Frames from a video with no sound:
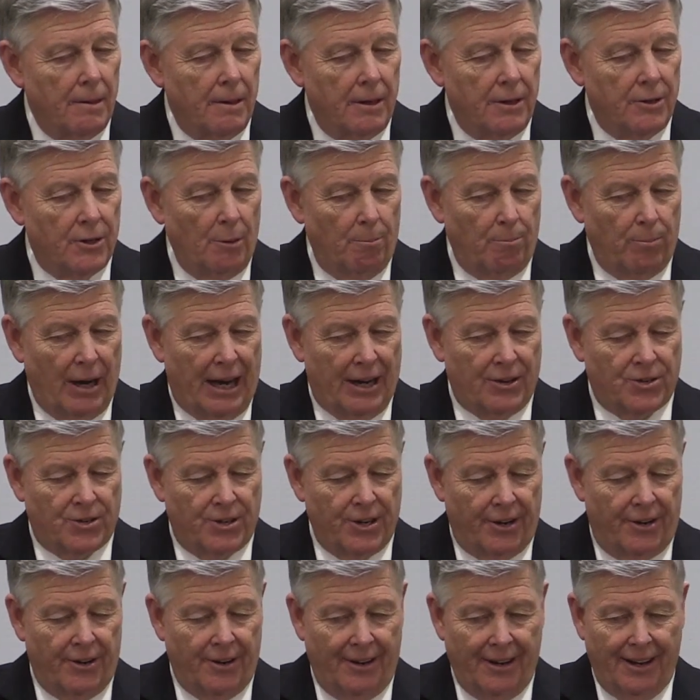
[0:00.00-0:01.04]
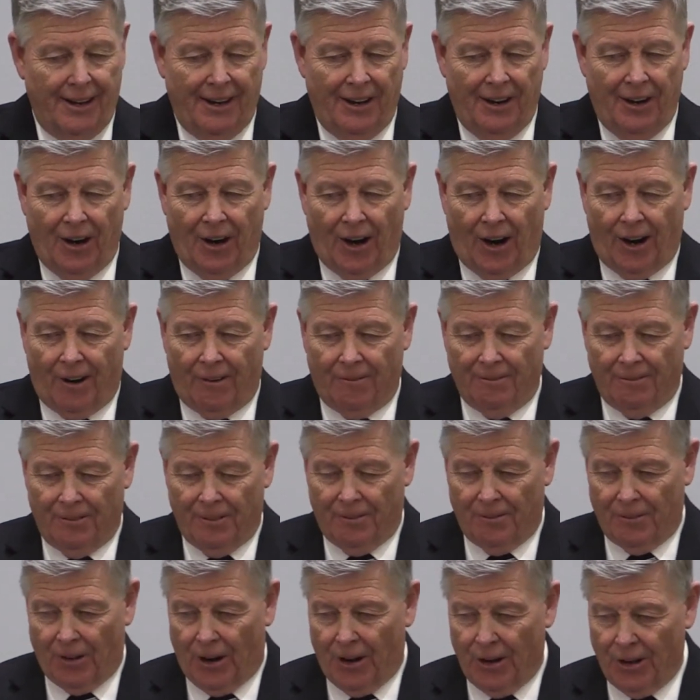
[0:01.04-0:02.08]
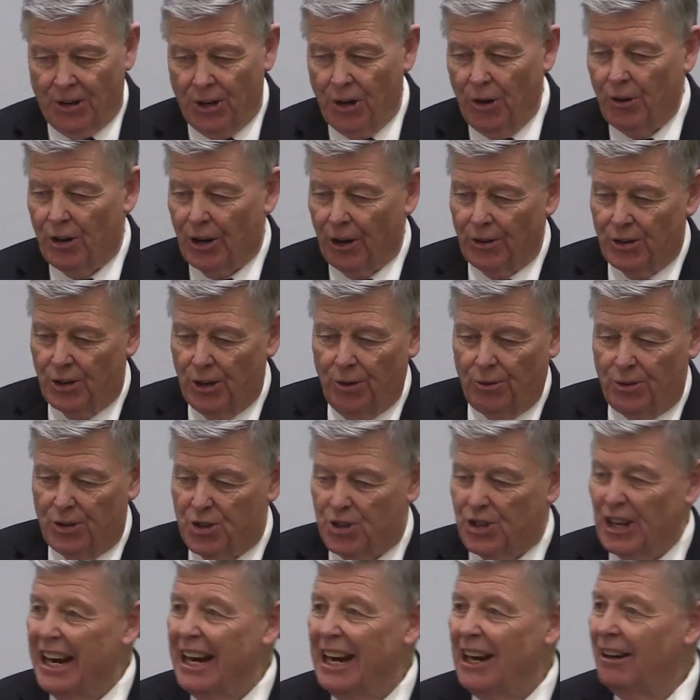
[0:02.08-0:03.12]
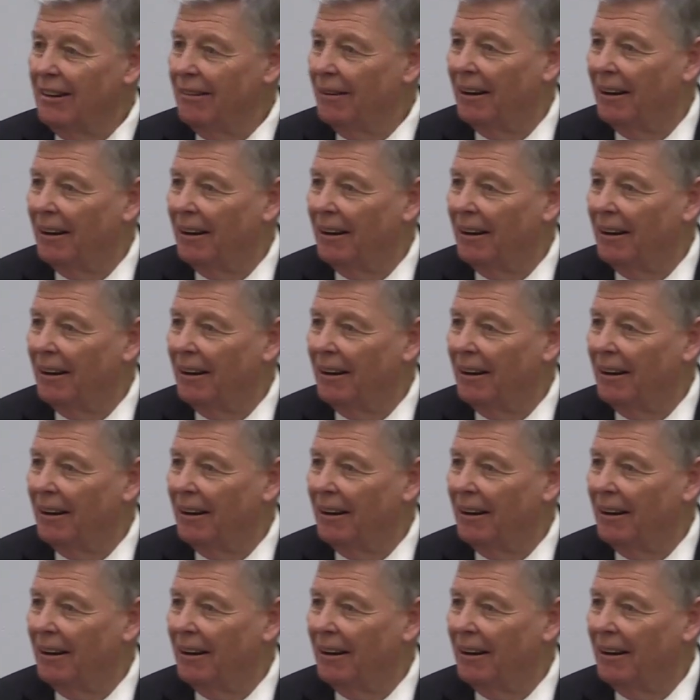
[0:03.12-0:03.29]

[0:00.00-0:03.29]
said, Blessed you, because you see